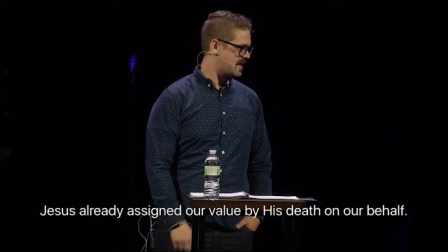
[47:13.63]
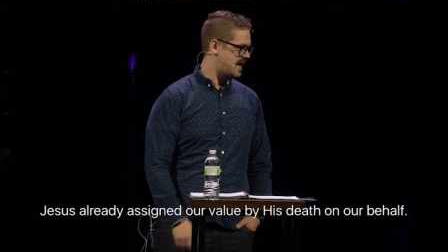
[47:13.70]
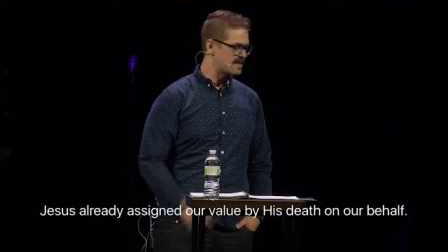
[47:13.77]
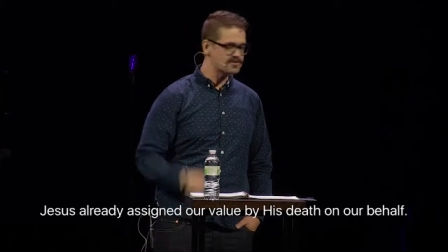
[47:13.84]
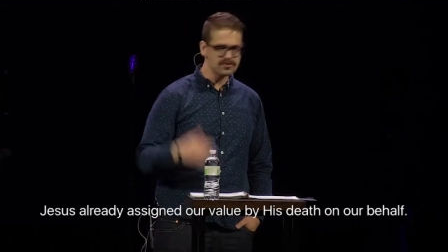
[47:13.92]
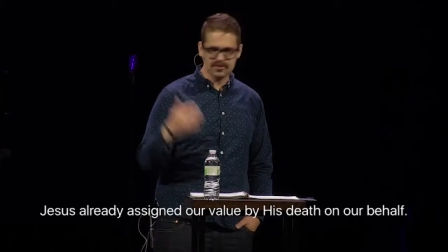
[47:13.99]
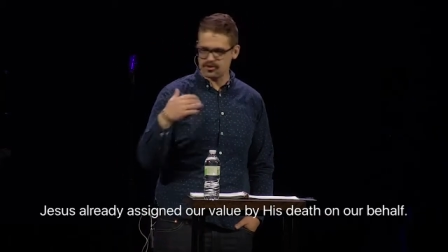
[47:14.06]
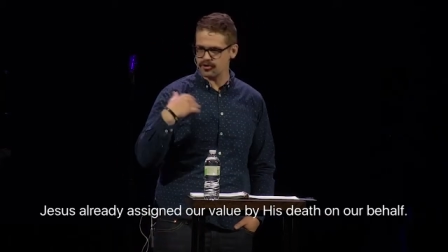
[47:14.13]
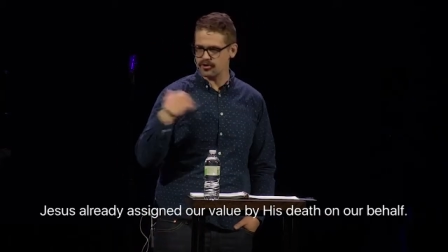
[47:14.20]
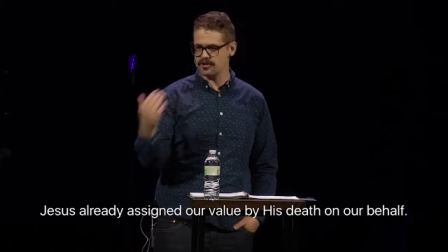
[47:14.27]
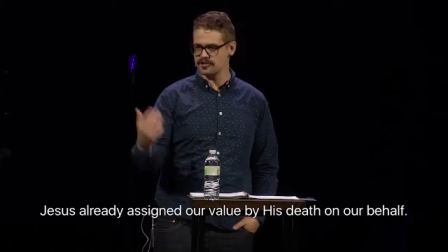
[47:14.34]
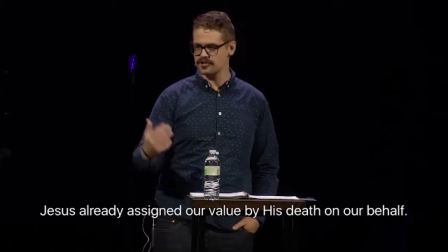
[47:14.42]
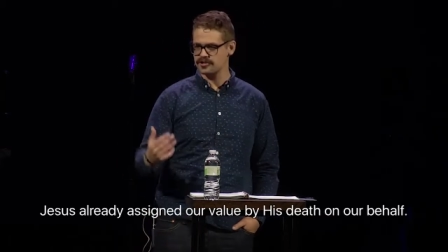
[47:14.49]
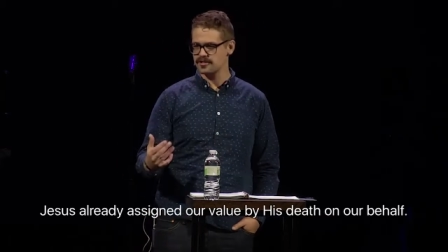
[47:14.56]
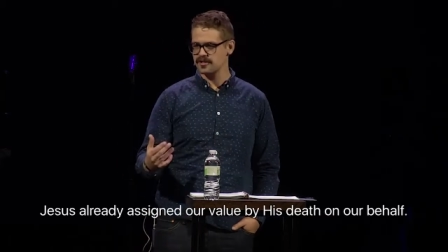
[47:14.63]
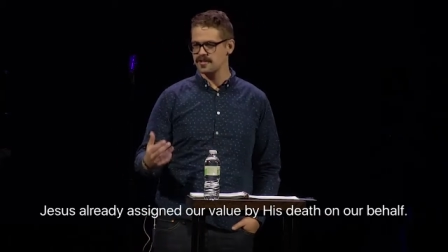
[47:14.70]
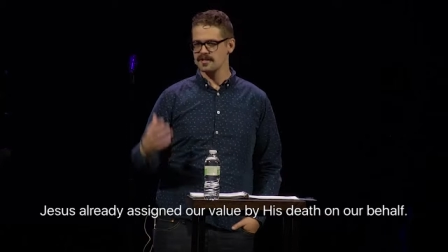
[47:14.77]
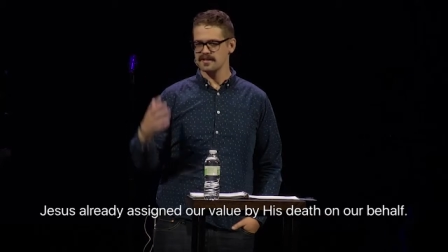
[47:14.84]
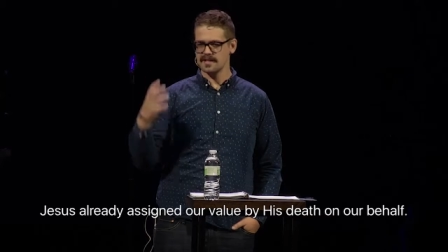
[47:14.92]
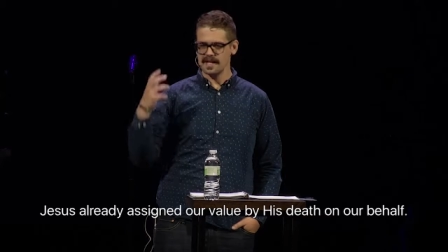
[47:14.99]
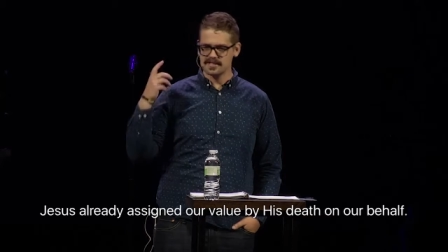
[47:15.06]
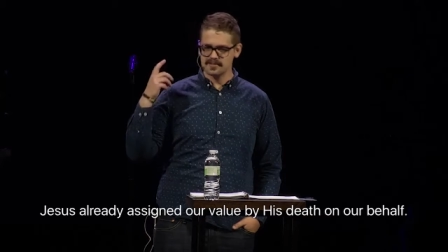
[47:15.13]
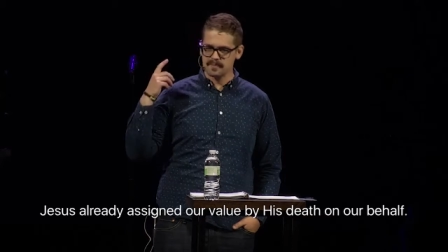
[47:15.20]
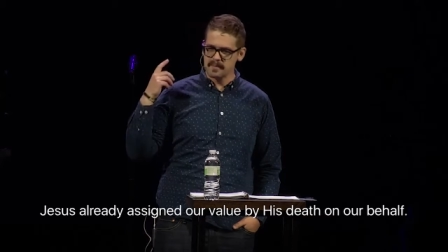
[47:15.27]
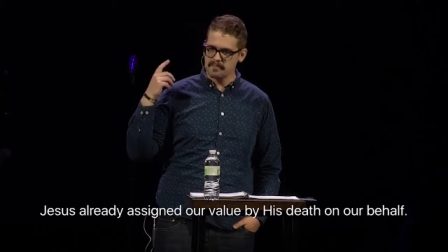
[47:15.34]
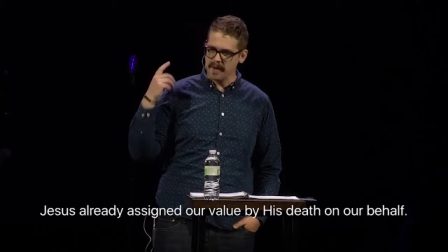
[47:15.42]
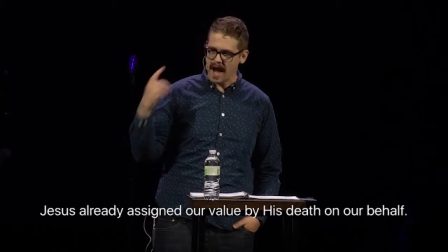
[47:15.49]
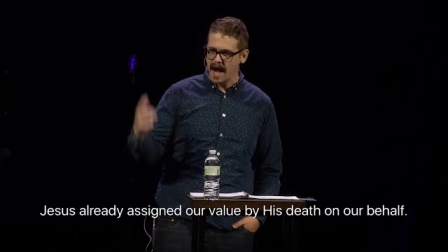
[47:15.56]
As a church, let's
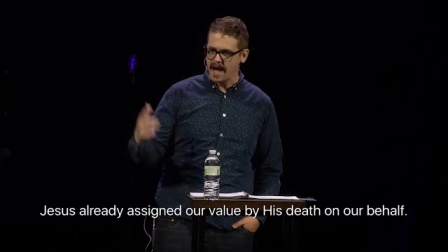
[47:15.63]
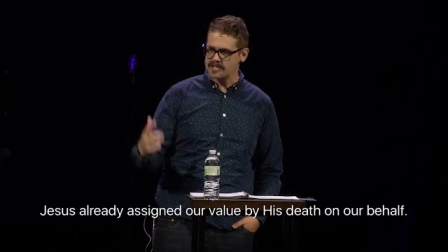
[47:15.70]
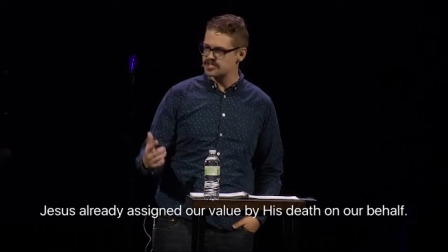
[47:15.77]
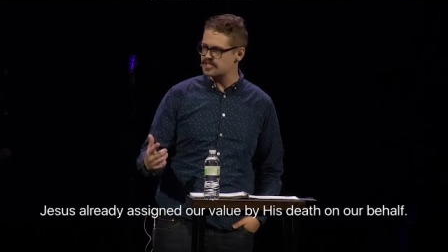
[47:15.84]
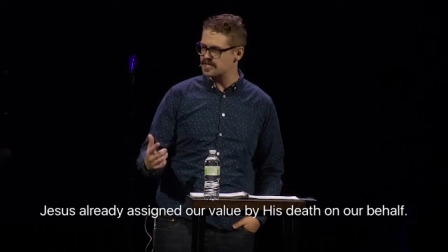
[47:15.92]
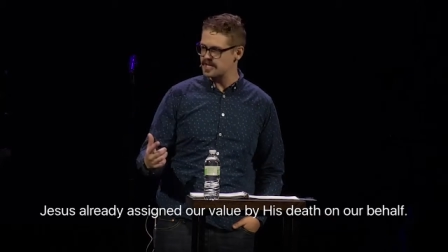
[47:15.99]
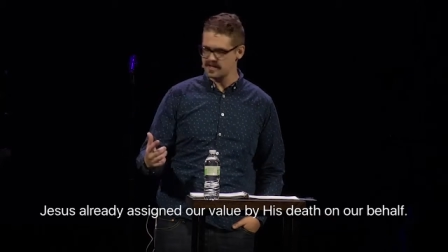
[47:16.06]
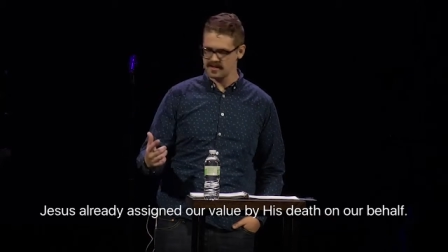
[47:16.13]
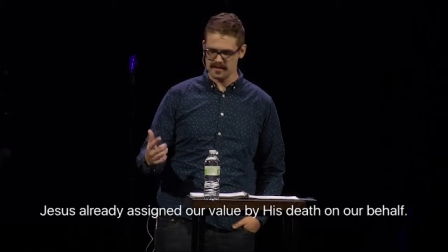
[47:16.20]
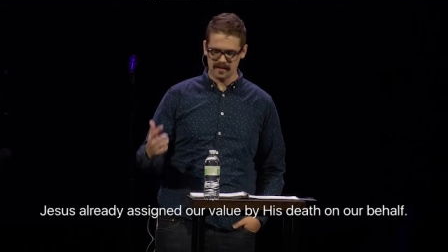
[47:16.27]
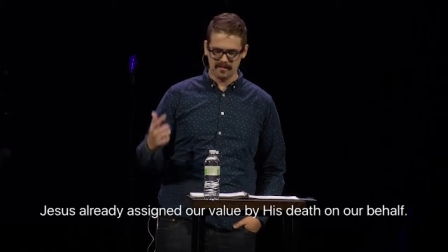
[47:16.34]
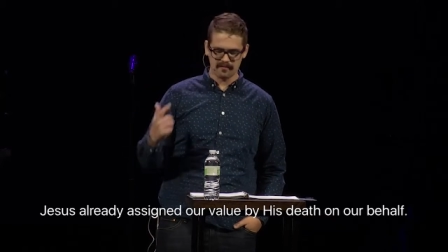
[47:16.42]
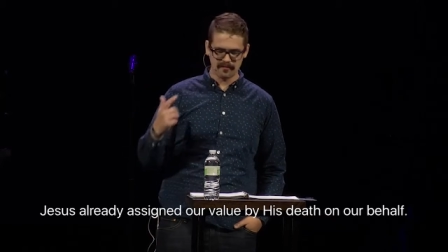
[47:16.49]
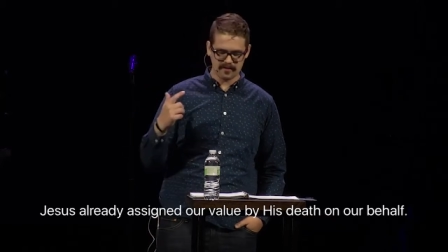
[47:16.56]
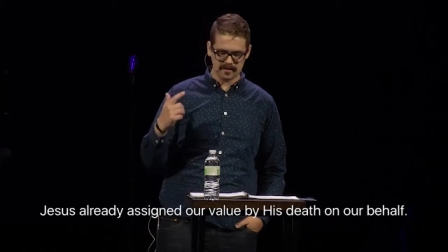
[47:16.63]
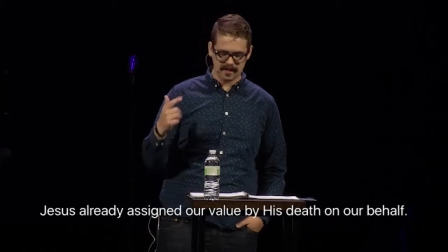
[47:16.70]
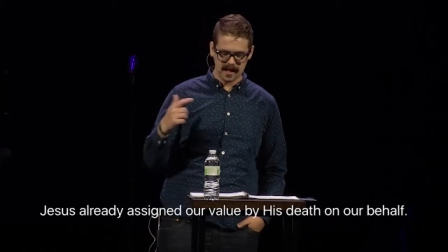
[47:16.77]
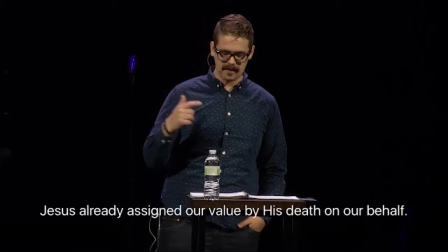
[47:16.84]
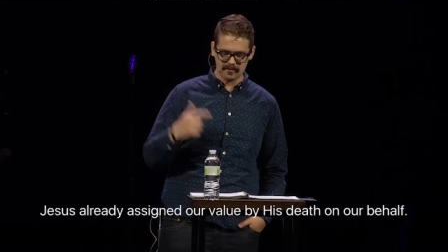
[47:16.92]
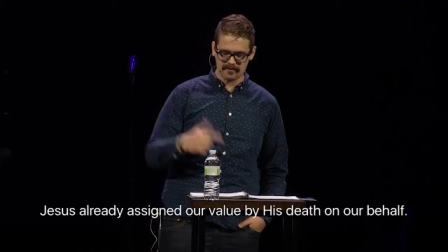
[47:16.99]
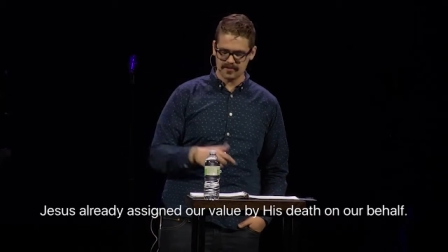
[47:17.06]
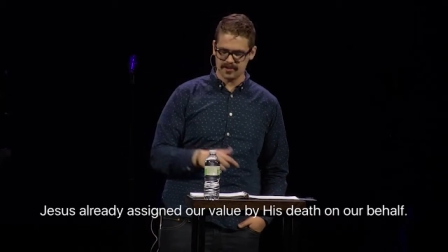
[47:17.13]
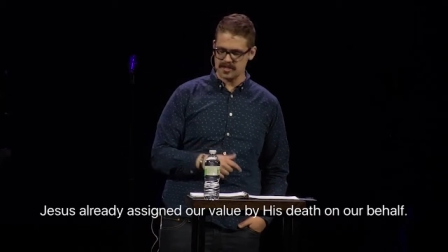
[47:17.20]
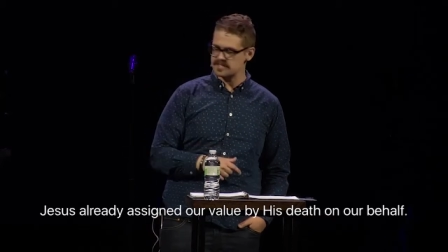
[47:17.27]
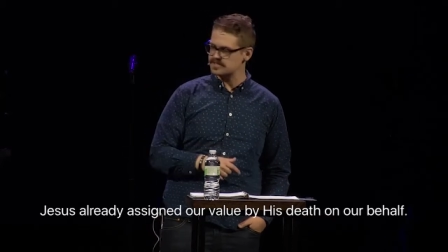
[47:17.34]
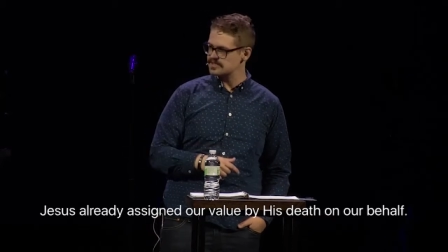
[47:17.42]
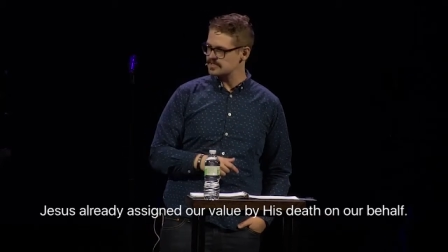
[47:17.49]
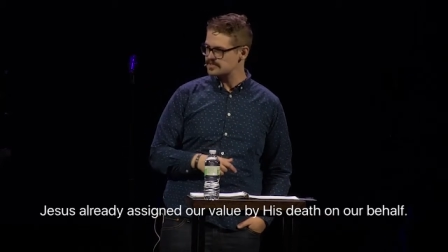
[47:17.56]
be passionate for the name of
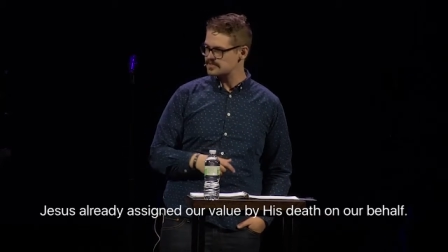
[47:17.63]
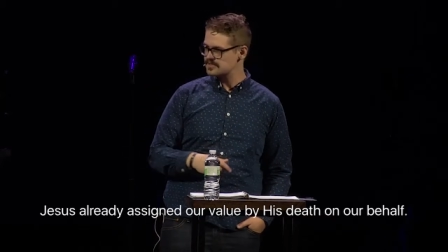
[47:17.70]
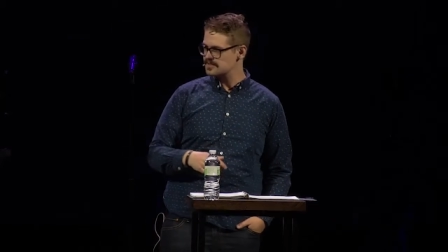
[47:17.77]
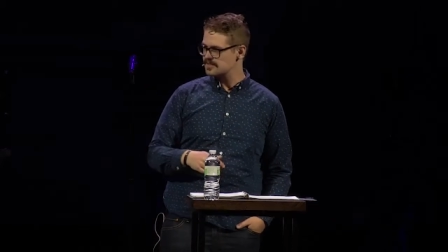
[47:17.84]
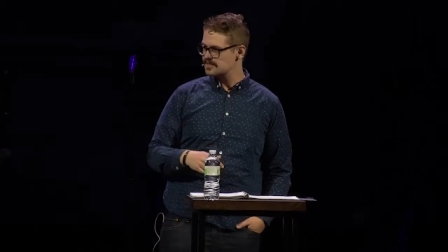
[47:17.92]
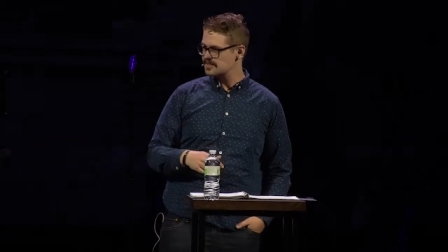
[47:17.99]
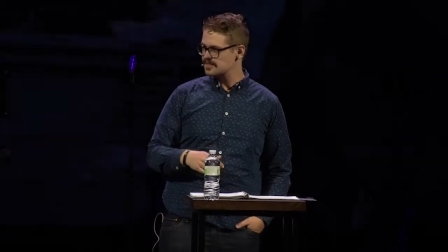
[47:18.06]
Jesus.